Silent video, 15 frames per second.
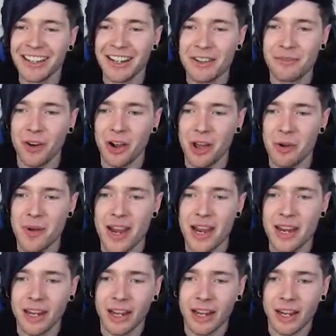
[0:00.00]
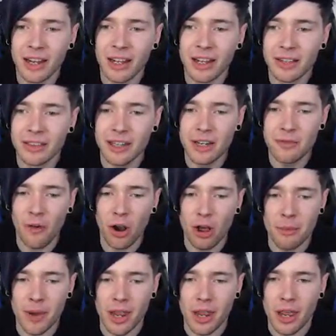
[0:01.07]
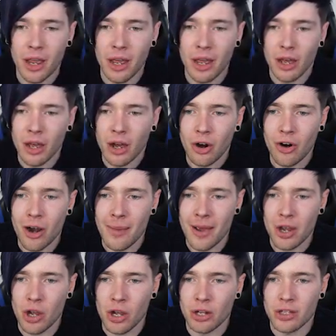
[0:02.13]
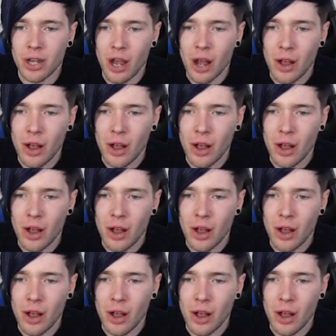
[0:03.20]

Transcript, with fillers: Did he follow me? Did he follow me? Or am I good?